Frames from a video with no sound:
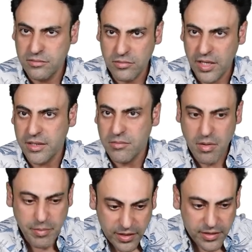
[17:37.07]
like
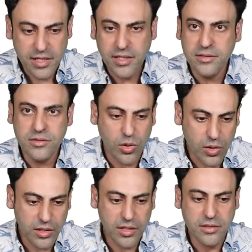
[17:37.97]
mammalian
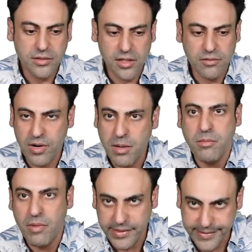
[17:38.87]
target of
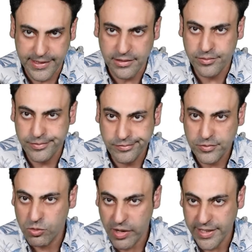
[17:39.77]
rapamycin.
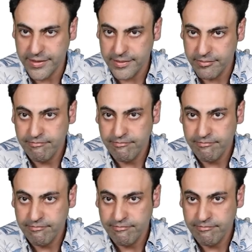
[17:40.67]
Great.